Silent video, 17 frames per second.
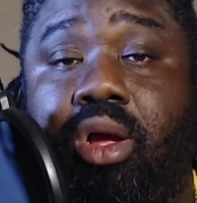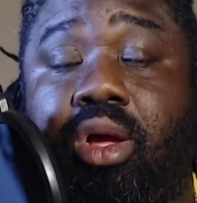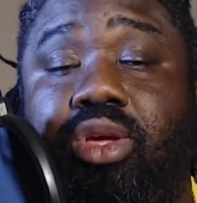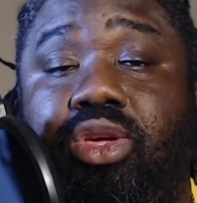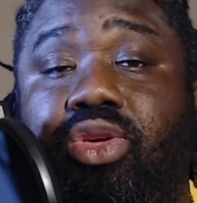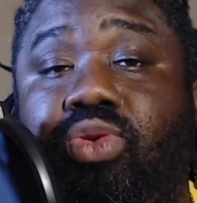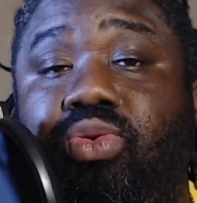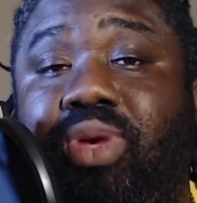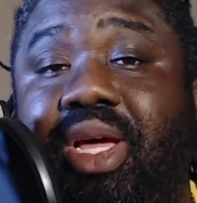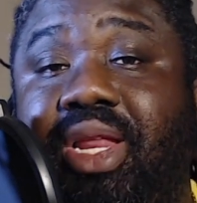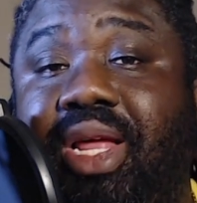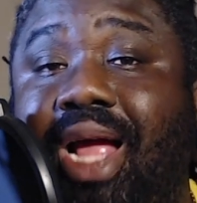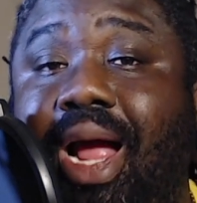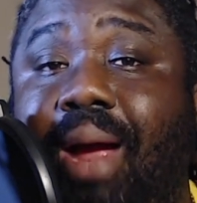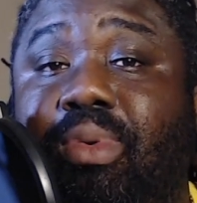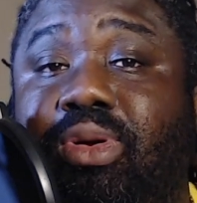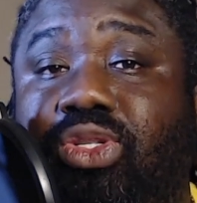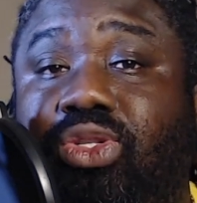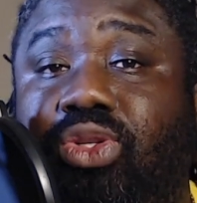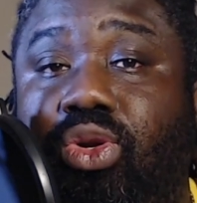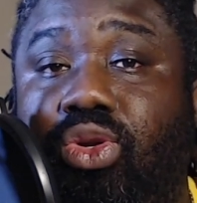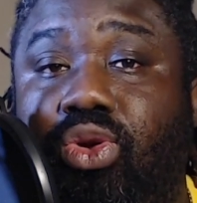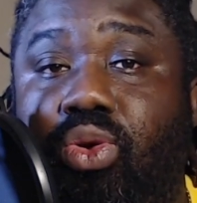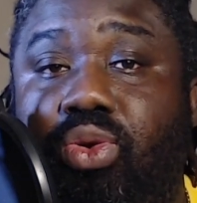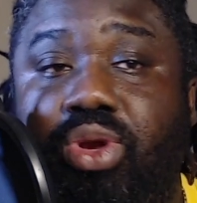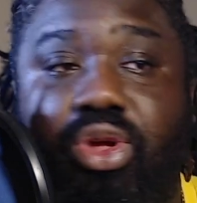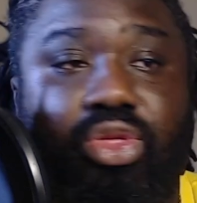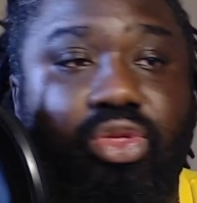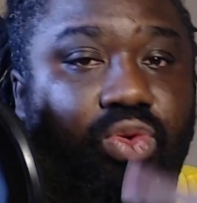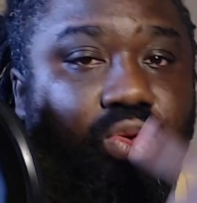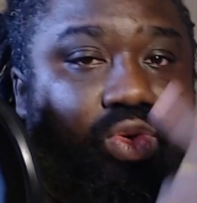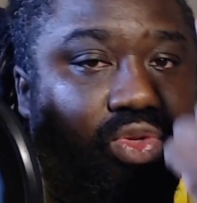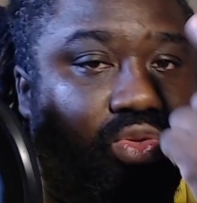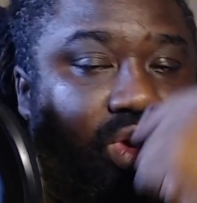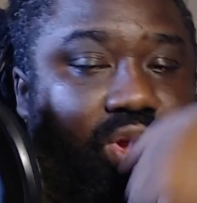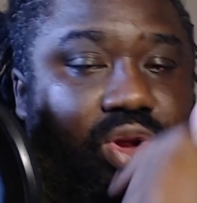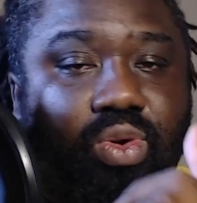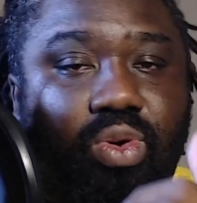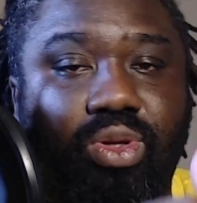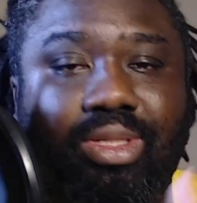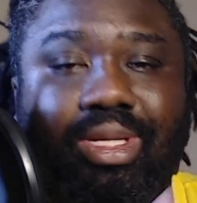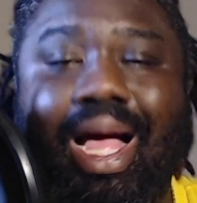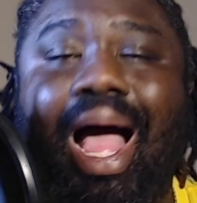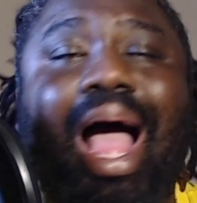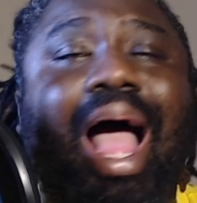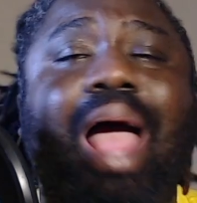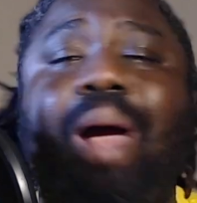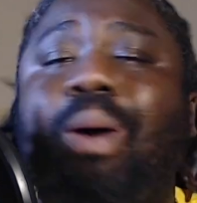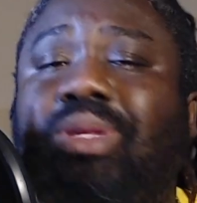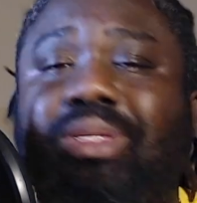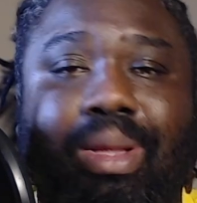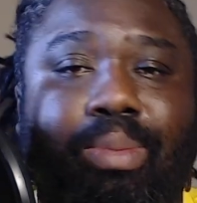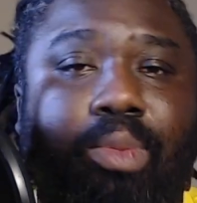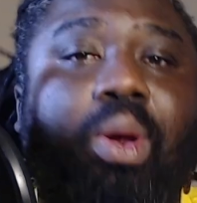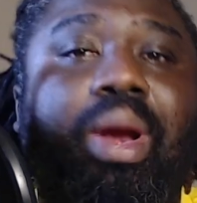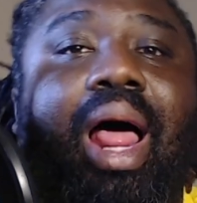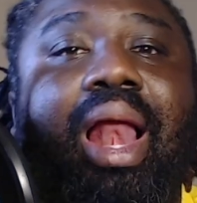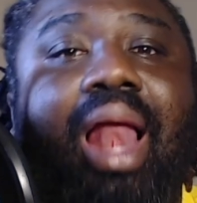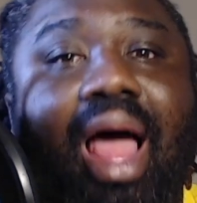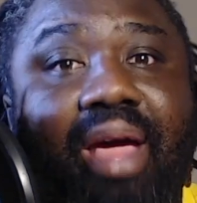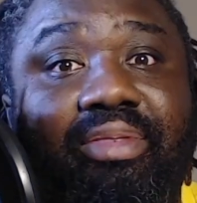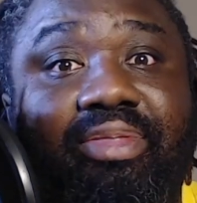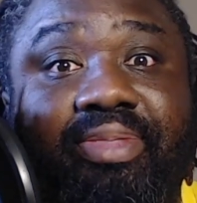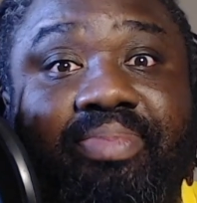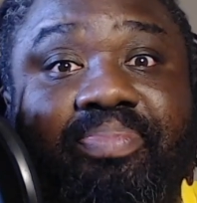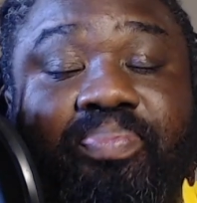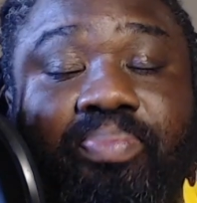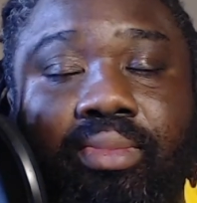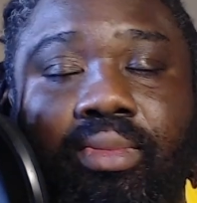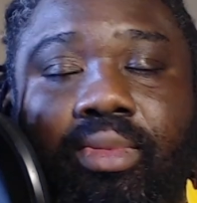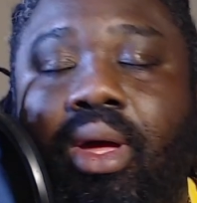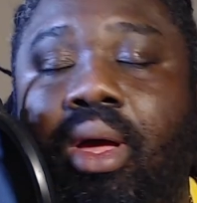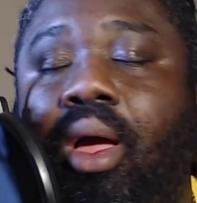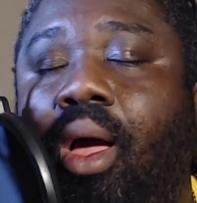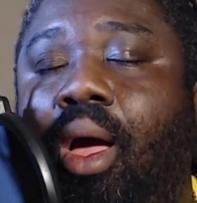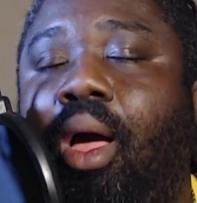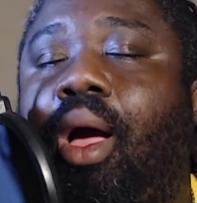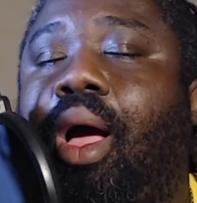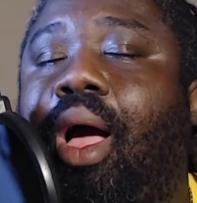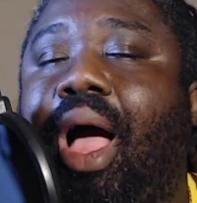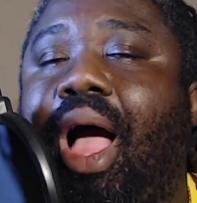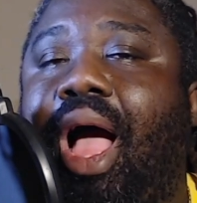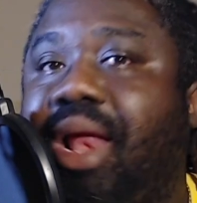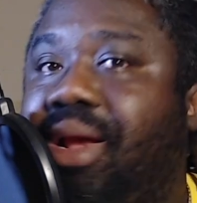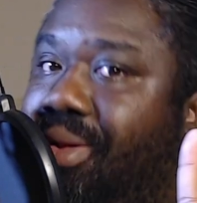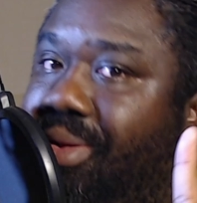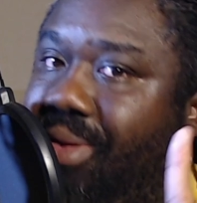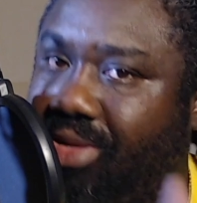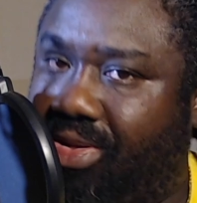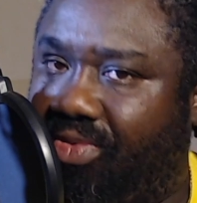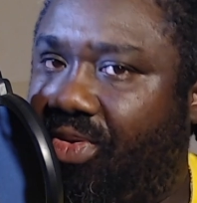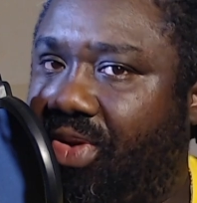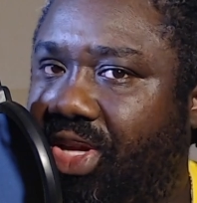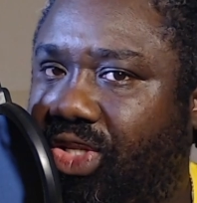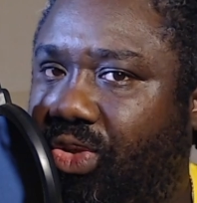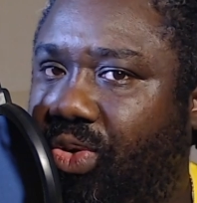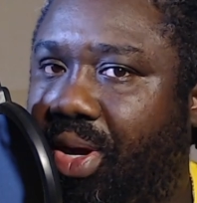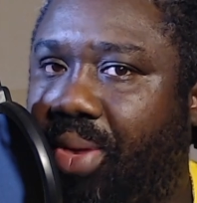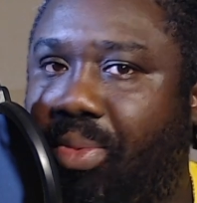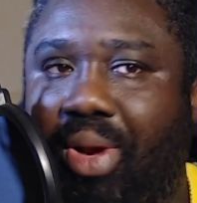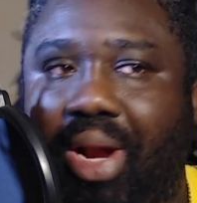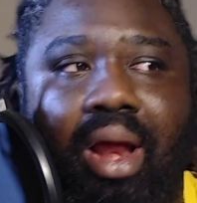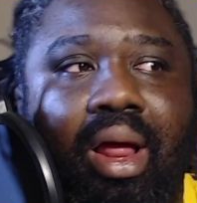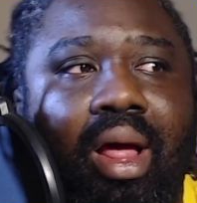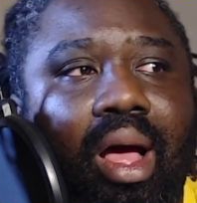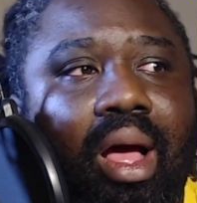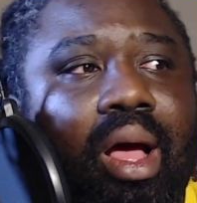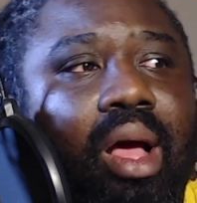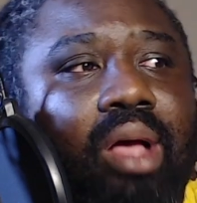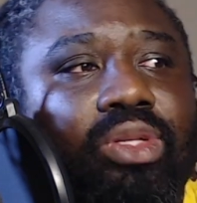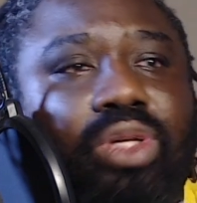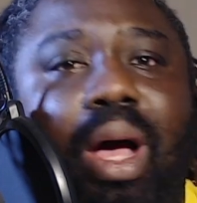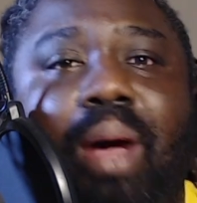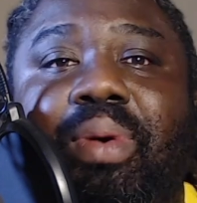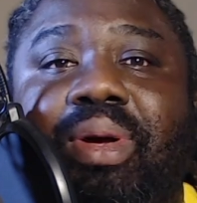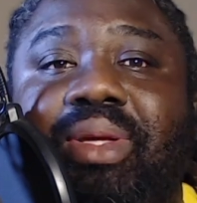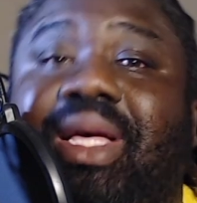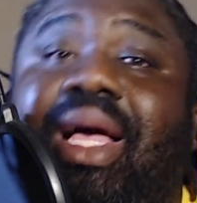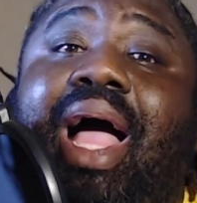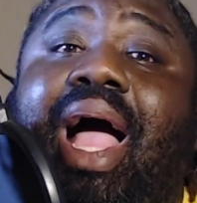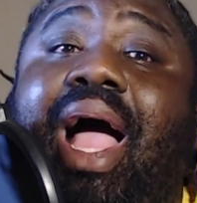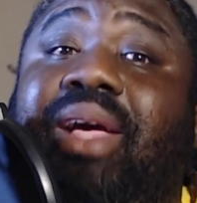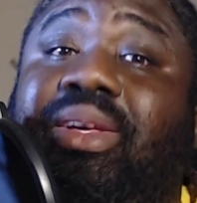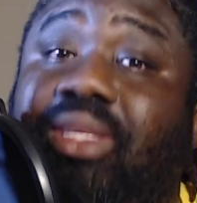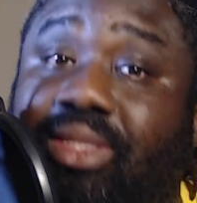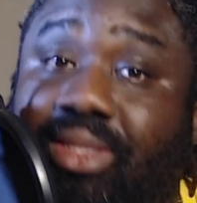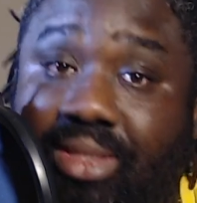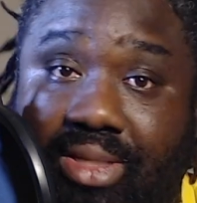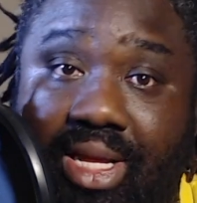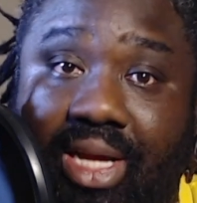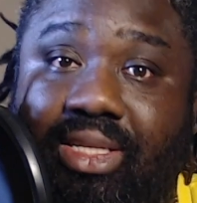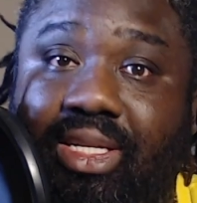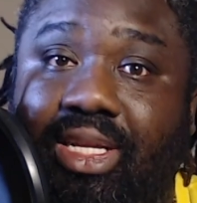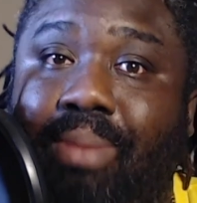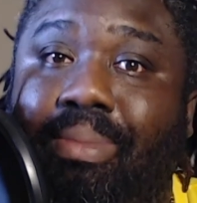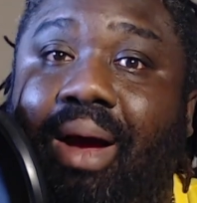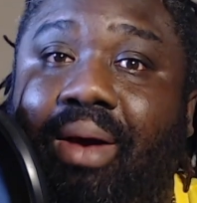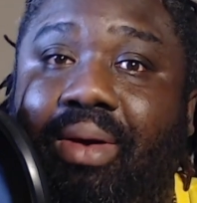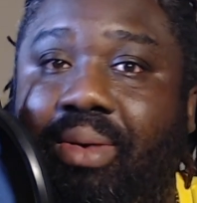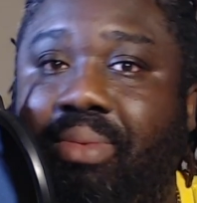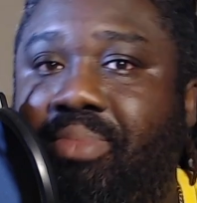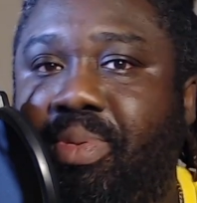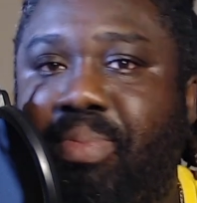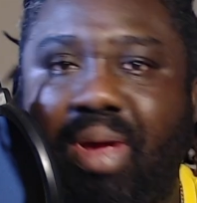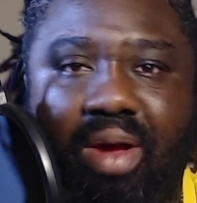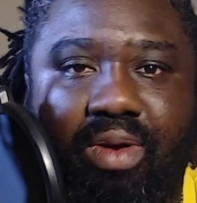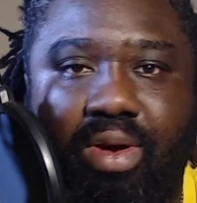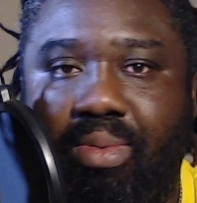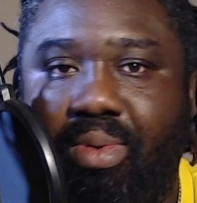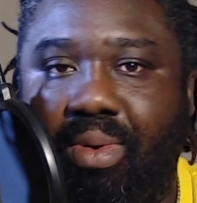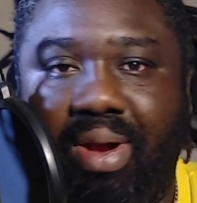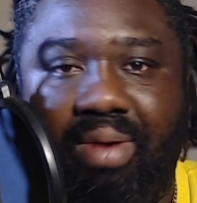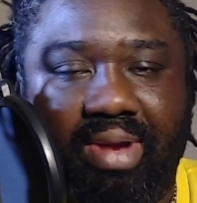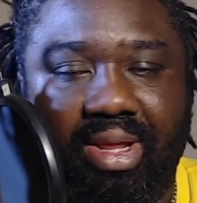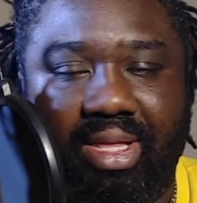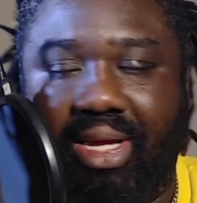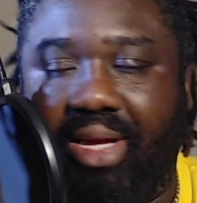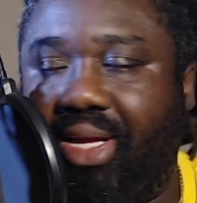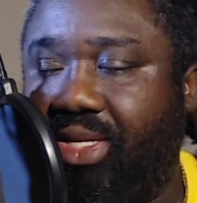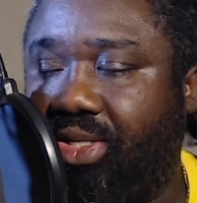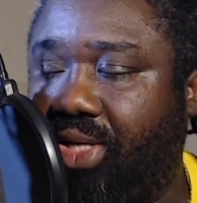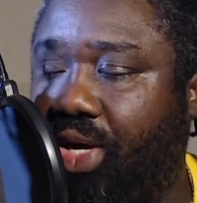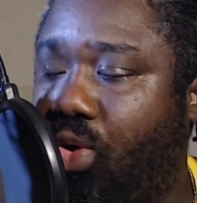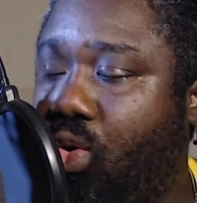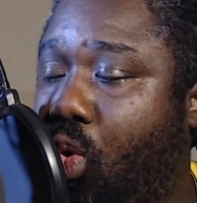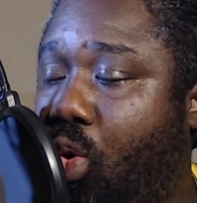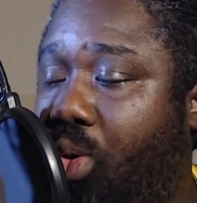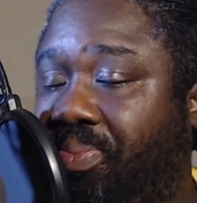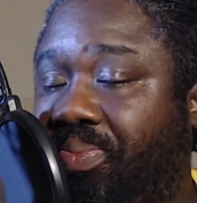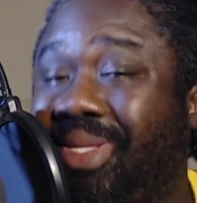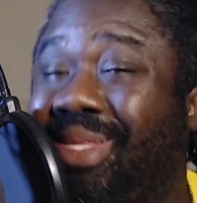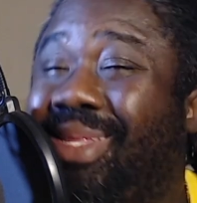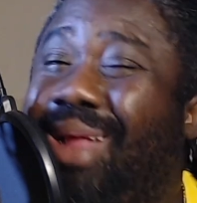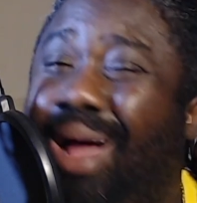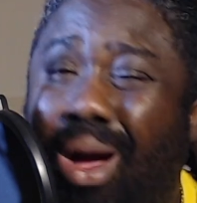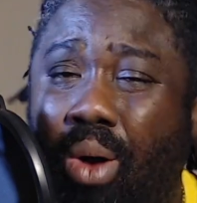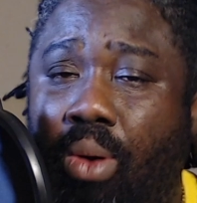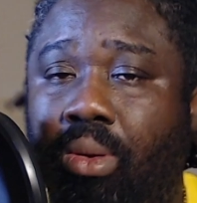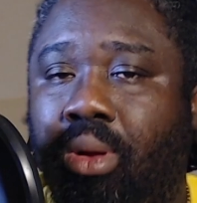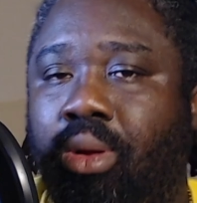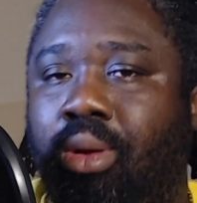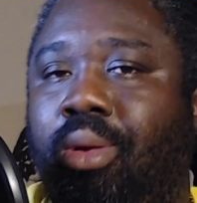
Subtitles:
you get the camera stuck down your throat through your nose. I wasn't about that life, and that's a funny story about that. So I selected the barium or whatever the thing is. Cool. No.